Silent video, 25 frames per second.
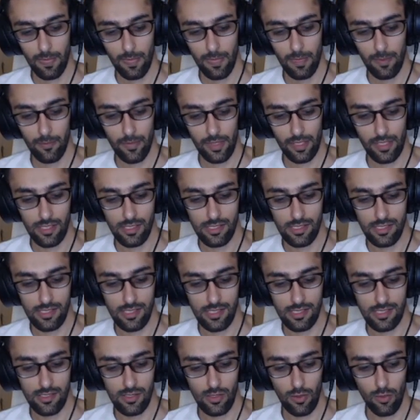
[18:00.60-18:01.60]
because
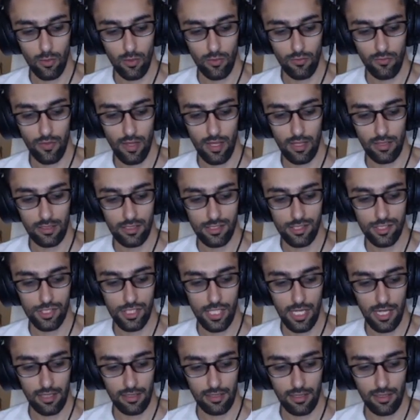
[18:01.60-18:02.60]
this whole file is
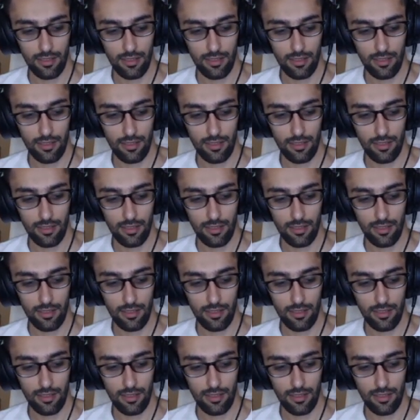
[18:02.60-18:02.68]
check,